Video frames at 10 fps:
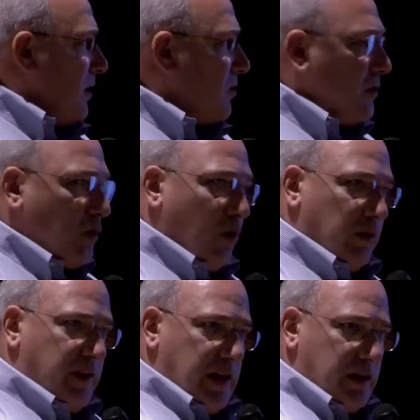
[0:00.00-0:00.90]
she
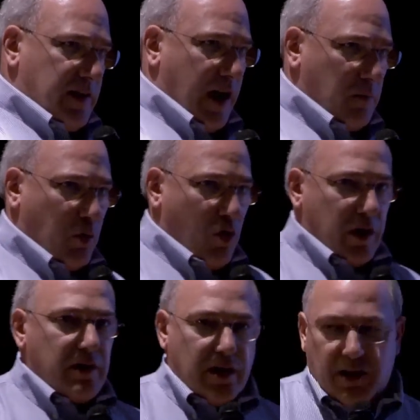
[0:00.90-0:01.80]
told the town
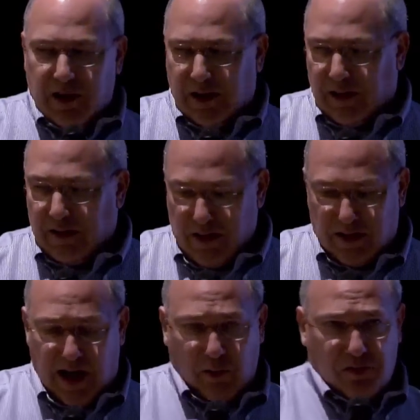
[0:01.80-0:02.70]
board
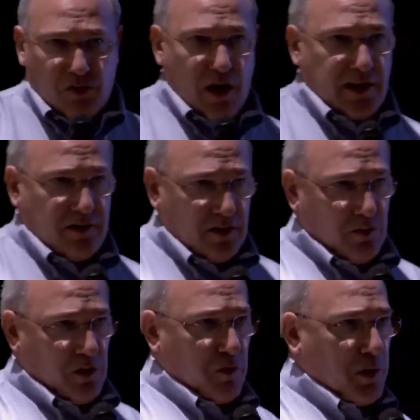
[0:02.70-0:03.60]
that I was talking to,
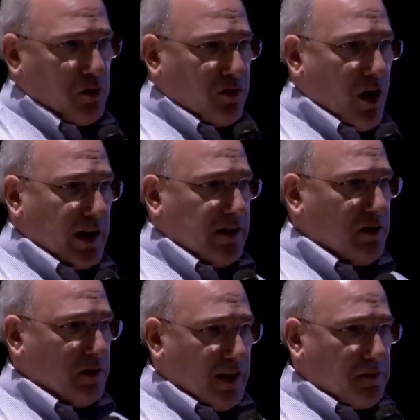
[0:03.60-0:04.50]
that we were both talking
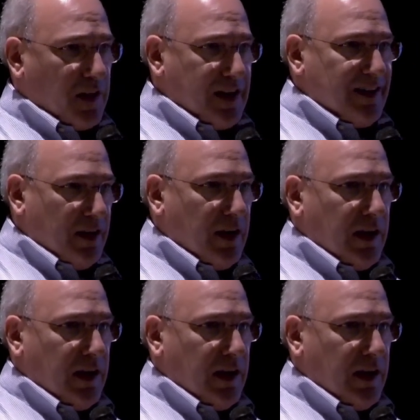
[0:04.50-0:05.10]
to, that if they,